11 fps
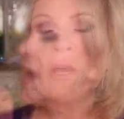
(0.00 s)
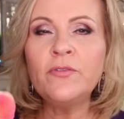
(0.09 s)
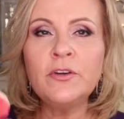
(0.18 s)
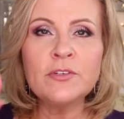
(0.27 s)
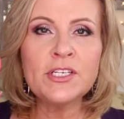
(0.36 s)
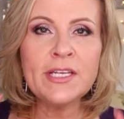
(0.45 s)
If
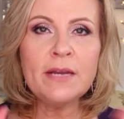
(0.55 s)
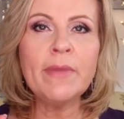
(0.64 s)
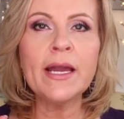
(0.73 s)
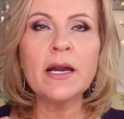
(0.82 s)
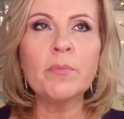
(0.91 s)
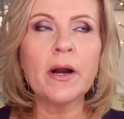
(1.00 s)
you've seen
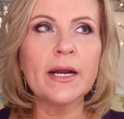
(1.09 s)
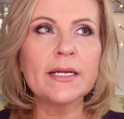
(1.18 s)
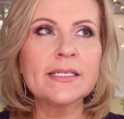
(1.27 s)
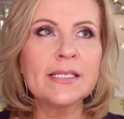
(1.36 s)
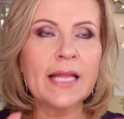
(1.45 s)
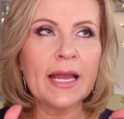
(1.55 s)
makeup
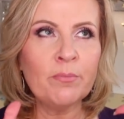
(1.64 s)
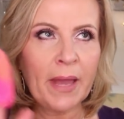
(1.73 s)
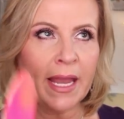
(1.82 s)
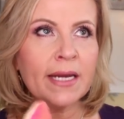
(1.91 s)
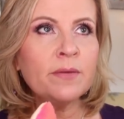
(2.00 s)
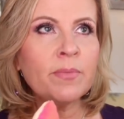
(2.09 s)
artists like
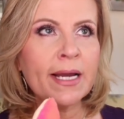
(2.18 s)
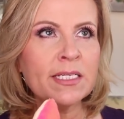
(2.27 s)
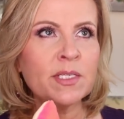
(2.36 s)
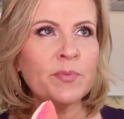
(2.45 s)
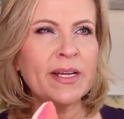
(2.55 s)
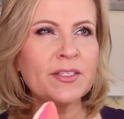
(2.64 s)
Painted by
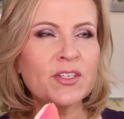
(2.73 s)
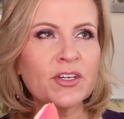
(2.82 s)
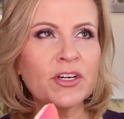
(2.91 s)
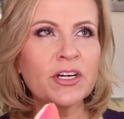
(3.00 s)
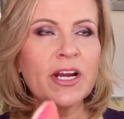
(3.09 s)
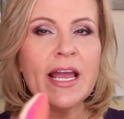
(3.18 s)

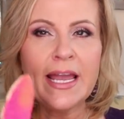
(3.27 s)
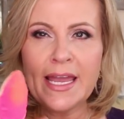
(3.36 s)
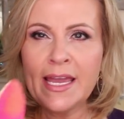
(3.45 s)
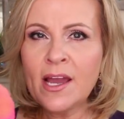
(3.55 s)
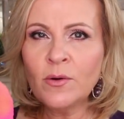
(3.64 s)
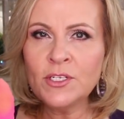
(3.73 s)
Spencer,
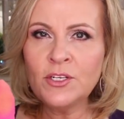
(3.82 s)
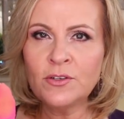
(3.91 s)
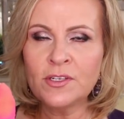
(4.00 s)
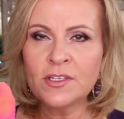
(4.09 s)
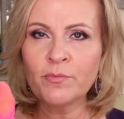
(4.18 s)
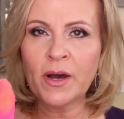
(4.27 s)
he always
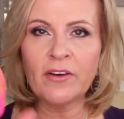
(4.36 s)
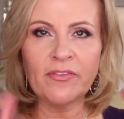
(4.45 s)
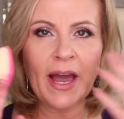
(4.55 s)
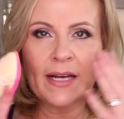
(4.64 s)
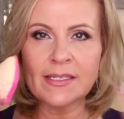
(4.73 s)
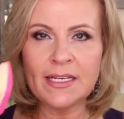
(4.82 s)
uses a puff
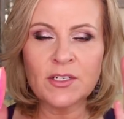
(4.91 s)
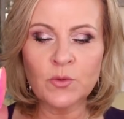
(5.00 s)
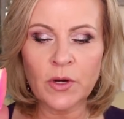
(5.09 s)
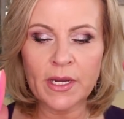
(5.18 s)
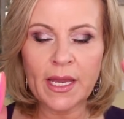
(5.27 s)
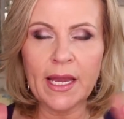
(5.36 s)
as he's
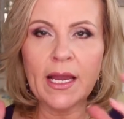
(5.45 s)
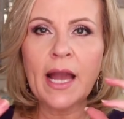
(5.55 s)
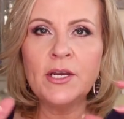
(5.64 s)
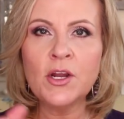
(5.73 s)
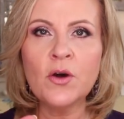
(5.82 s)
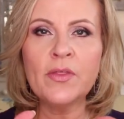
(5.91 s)
working. I
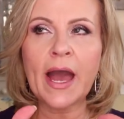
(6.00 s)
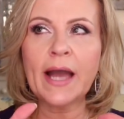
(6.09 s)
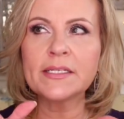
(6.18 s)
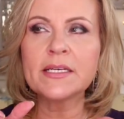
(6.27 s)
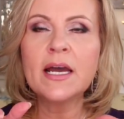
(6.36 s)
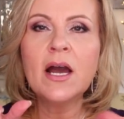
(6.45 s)
know
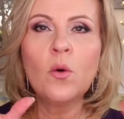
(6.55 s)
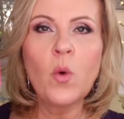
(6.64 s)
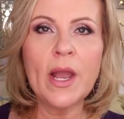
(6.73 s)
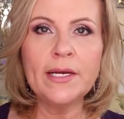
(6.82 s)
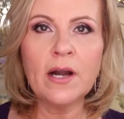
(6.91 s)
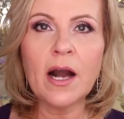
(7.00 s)
that
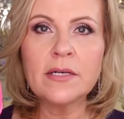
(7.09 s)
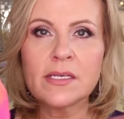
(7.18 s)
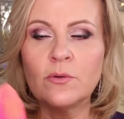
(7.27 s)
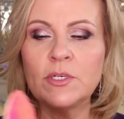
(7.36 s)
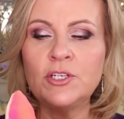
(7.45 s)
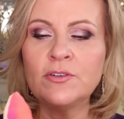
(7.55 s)
Wayne Goss
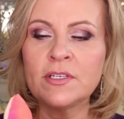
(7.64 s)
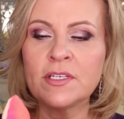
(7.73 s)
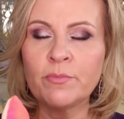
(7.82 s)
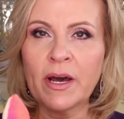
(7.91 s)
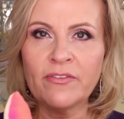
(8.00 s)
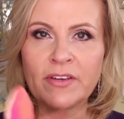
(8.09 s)
always uses a
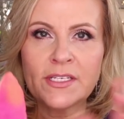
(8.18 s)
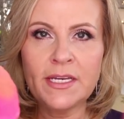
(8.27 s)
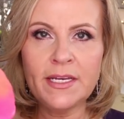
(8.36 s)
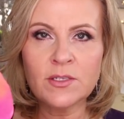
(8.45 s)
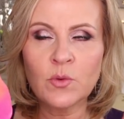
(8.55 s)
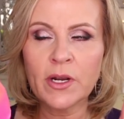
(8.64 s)
puff as
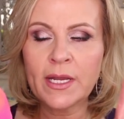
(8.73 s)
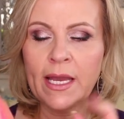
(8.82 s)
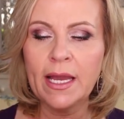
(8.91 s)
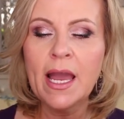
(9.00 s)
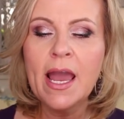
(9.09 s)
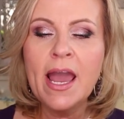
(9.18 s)
he's
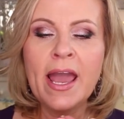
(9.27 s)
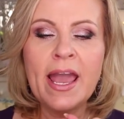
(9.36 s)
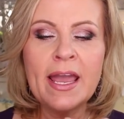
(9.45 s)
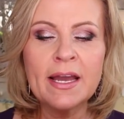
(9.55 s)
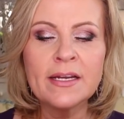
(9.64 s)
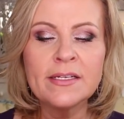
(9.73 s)
working,
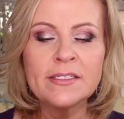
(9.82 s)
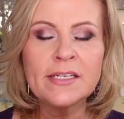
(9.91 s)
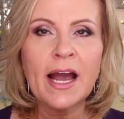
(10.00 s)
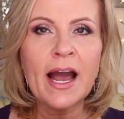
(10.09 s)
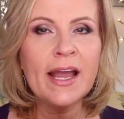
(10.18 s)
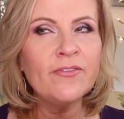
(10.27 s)
and
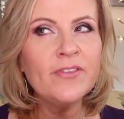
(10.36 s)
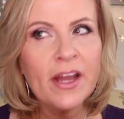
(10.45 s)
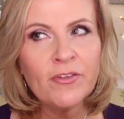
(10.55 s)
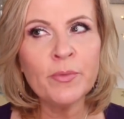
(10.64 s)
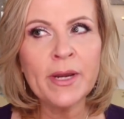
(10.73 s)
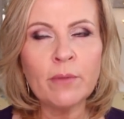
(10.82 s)
I have
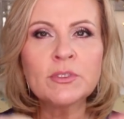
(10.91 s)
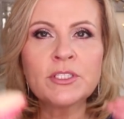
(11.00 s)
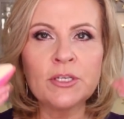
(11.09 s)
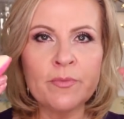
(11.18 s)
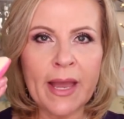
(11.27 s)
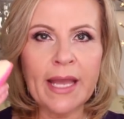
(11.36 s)
never been able
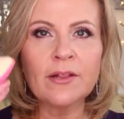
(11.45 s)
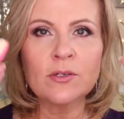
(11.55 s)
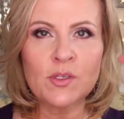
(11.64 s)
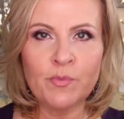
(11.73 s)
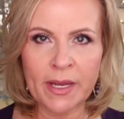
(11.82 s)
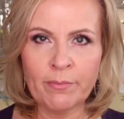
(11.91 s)
to make
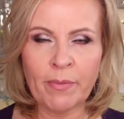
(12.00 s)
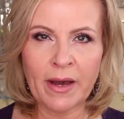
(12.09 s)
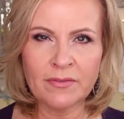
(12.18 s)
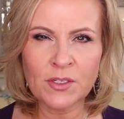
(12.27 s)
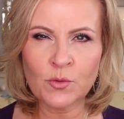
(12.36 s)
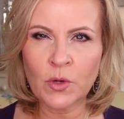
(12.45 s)
those big
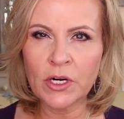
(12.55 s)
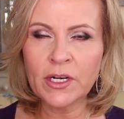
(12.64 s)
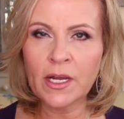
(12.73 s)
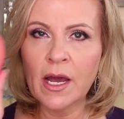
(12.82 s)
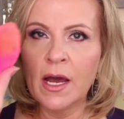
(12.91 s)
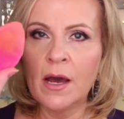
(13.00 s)
puffs
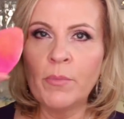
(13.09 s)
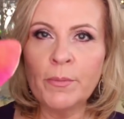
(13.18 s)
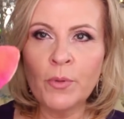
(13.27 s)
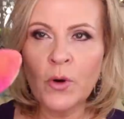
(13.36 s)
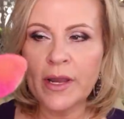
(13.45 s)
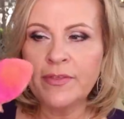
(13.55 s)
work, but
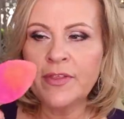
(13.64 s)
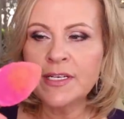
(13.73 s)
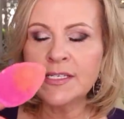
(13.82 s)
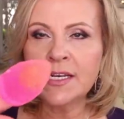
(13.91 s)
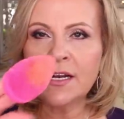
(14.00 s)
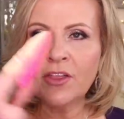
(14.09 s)
boy,
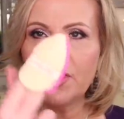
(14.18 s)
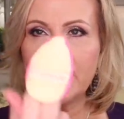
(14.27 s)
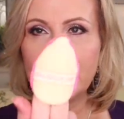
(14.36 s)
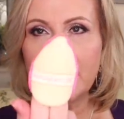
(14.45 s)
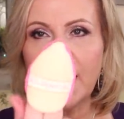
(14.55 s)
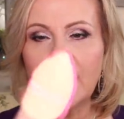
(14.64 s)
this little
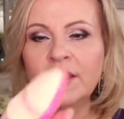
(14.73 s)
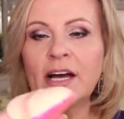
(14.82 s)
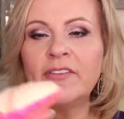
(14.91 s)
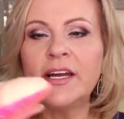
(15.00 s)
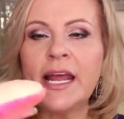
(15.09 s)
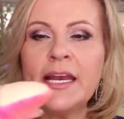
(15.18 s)
thing, I
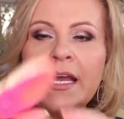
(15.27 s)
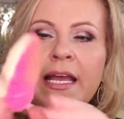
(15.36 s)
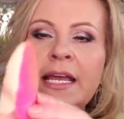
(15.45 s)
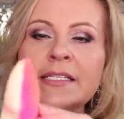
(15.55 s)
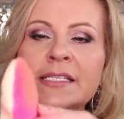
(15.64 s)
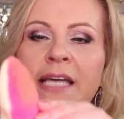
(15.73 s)
love it. And
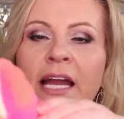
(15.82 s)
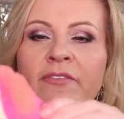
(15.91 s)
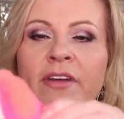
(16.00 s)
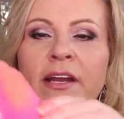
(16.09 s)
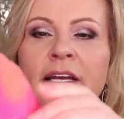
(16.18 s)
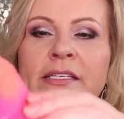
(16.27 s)
inside of
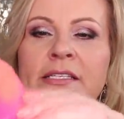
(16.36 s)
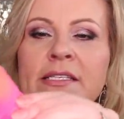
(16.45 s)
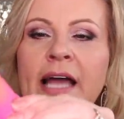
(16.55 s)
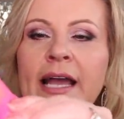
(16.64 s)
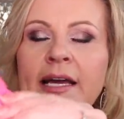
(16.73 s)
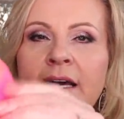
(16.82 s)
it is
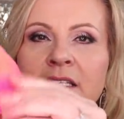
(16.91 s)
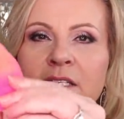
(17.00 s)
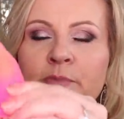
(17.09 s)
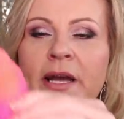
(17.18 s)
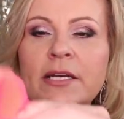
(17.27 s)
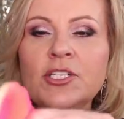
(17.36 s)
like a
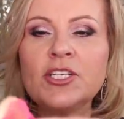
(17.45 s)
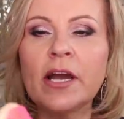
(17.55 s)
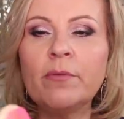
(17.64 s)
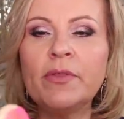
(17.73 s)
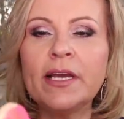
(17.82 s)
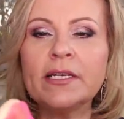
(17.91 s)
sponge
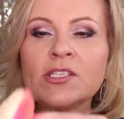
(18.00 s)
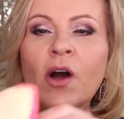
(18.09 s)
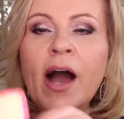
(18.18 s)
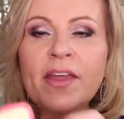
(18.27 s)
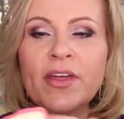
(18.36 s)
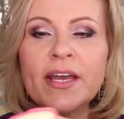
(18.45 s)
type thing, so
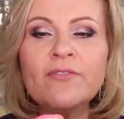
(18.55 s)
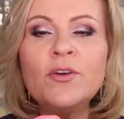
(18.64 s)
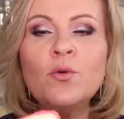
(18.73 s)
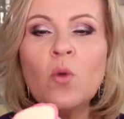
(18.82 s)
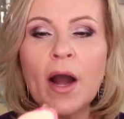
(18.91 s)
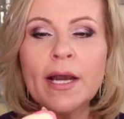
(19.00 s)
I think if you
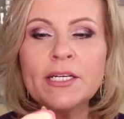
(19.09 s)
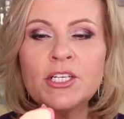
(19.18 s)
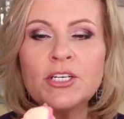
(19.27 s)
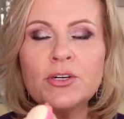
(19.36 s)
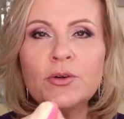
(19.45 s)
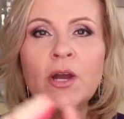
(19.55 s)
wanted
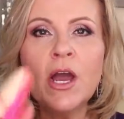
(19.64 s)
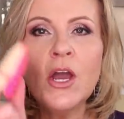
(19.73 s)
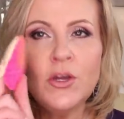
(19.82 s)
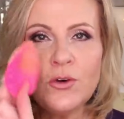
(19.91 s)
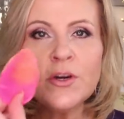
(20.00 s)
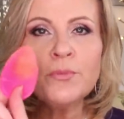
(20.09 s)
to,
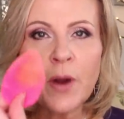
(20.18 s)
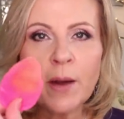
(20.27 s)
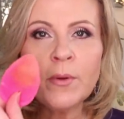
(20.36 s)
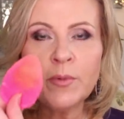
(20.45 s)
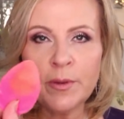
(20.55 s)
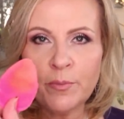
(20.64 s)
you could
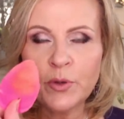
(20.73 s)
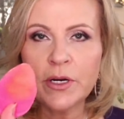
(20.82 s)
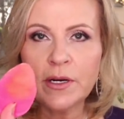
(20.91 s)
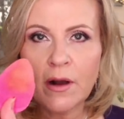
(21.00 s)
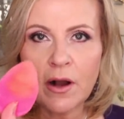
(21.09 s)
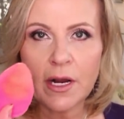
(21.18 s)
probably put
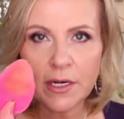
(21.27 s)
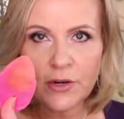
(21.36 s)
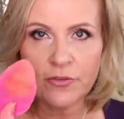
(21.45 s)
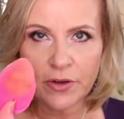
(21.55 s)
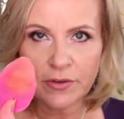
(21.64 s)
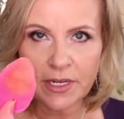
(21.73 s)
on your
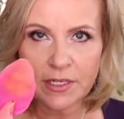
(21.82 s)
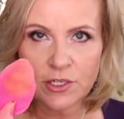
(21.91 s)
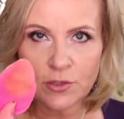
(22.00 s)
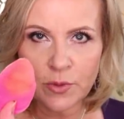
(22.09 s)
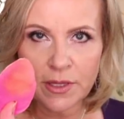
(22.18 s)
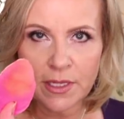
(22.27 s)

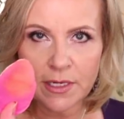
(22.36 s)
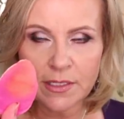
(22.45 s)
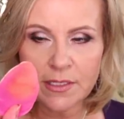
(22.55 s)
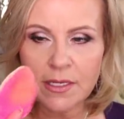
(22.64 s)
foundation with this.